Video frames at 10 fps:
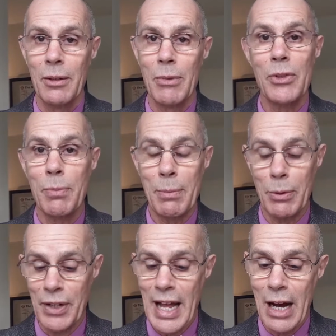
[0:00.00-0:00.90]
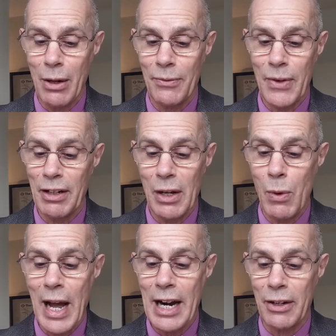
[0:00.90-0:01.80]
Most people now are very
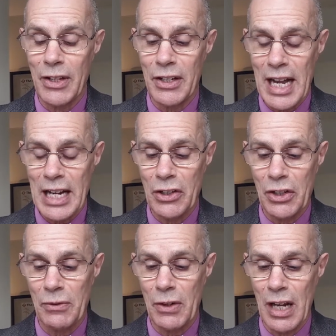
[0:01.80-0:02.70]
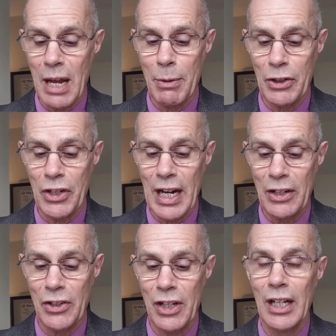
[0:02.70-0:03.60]
aware of the dangers of climate
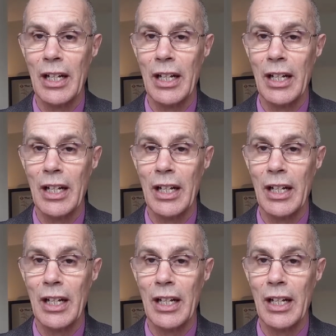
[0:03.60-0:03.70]
change